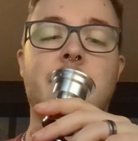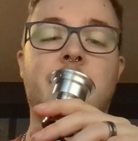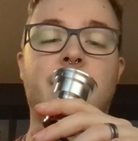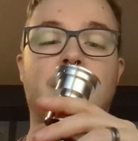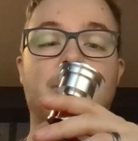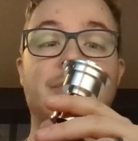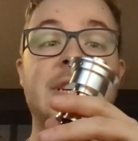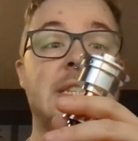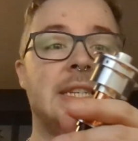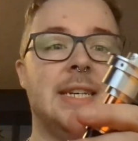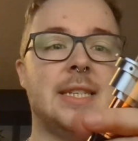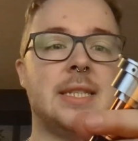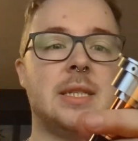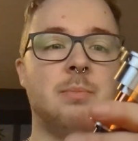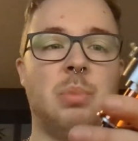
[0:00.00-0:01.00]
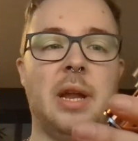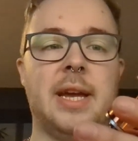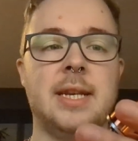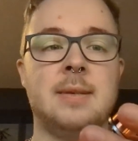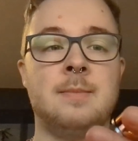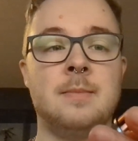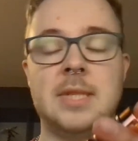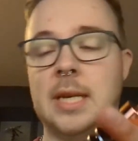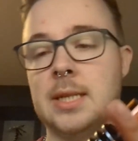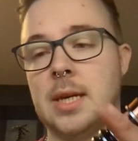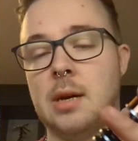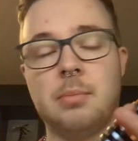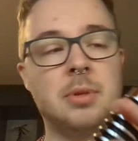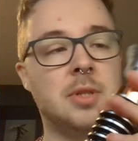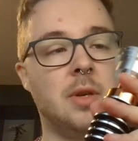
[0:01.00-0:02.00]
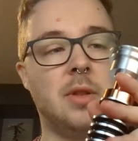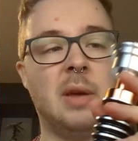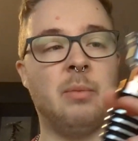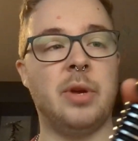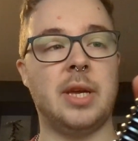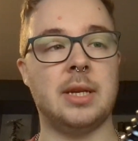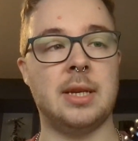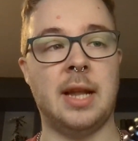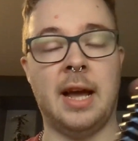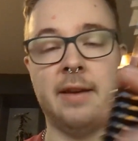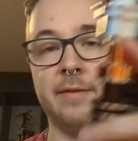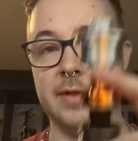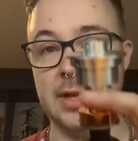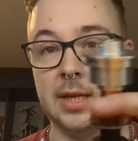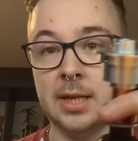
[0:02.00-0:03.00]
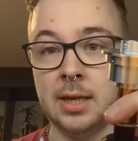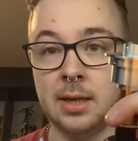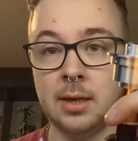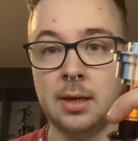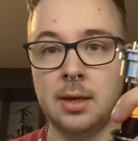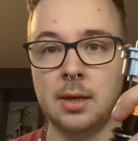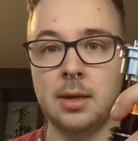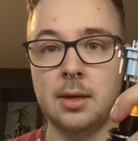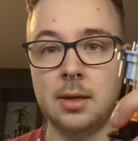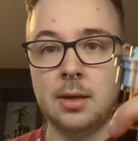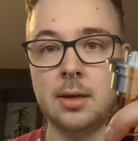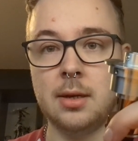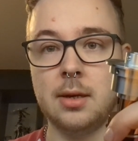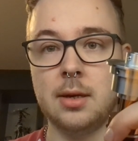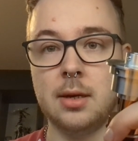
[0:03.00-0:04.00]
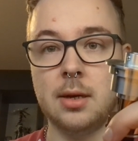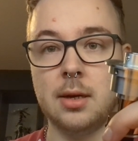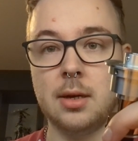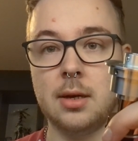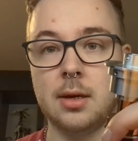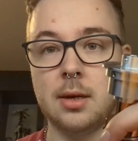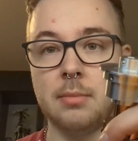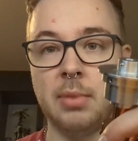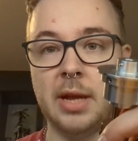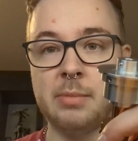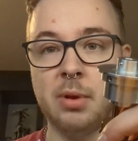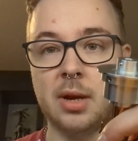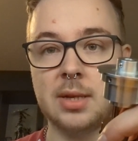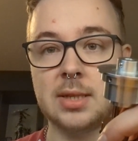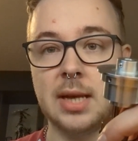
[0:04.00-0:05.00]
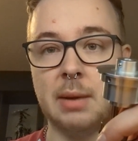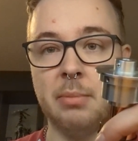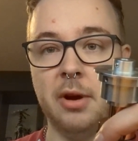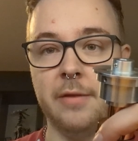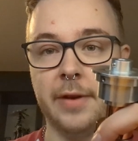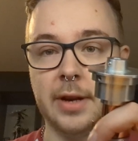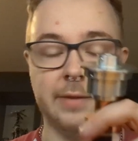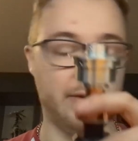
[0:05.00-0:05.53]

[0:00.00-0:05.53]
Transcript: for a recessed blade setup, so then we can have the blade plug sat perfectly